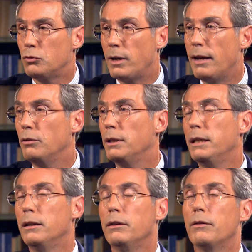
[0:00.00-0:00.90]
travel
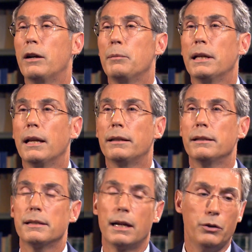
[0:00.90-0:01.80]
in an environment like
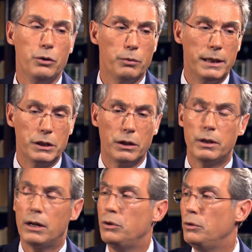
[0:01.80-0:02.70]
this? How do you reach out?
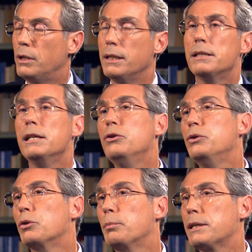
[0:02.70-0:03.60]
How do you continue
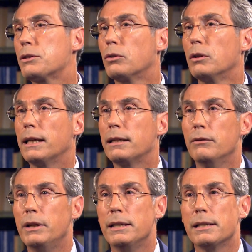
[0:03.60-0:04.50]
your pastoral
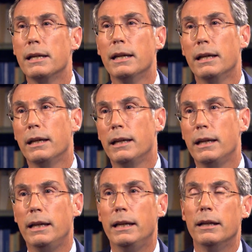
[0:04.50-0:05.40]
activities
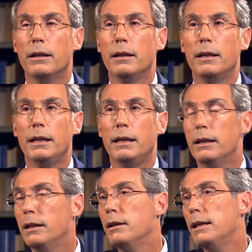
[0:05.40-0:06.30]
in
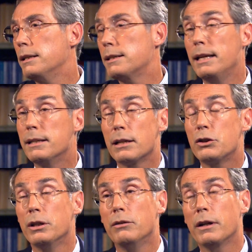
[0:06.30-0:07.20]

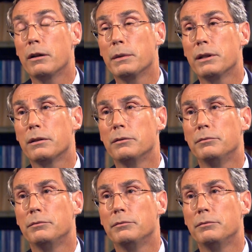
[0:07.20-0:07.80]
such an environment?